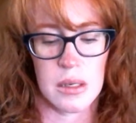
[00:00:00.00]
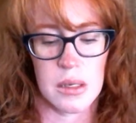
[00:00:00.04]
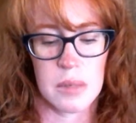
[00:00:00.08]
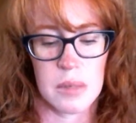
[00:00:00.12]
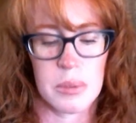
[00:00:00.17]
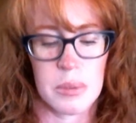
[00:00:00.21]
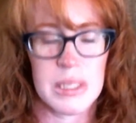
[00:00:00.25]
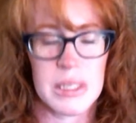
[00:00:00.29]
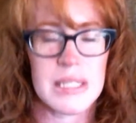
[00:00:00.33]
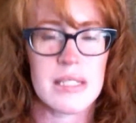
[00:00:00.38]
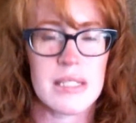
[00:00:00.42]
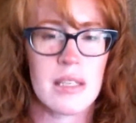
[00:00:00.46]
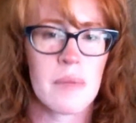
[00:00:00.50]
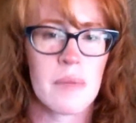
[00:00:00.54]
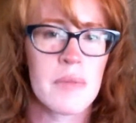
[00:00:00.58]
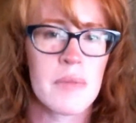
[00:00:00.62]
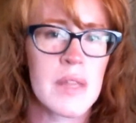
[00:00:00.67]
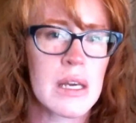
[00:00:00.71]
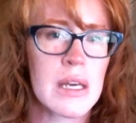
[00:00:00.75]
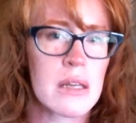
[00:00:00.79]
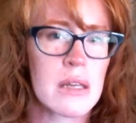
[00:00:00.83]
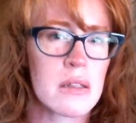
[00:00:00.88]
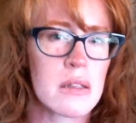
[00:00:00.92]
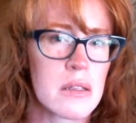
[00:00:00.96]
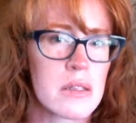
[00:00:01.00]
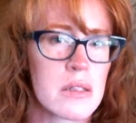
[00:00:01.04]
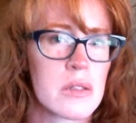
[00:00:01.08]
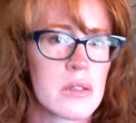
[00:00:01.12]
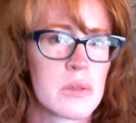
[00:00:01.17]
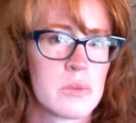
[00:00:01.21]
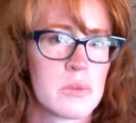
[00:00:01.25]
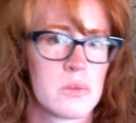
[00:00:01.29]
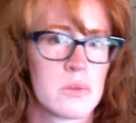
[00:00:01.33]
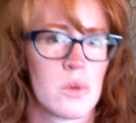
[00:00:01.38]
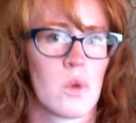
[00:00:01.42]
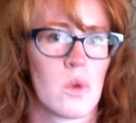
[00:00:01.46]
But something a
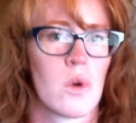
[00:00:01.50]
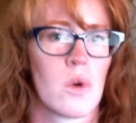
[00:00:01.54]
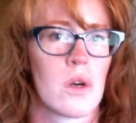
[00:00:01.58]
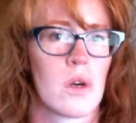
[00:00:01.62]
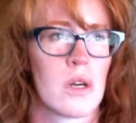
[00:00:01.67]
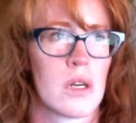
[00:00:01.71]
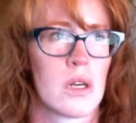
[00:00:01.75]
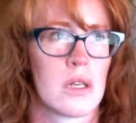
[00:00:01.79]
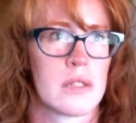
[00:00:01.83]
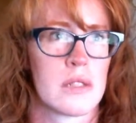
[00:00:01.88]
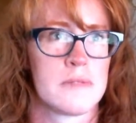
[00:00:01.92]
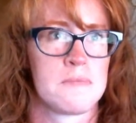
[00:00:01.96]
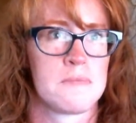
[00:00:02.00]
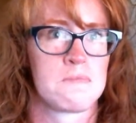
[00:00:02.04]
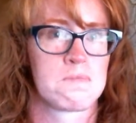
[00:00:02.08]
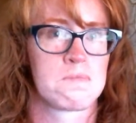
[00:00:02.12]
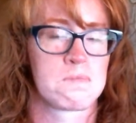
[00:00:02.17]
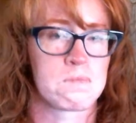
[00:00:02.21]
little more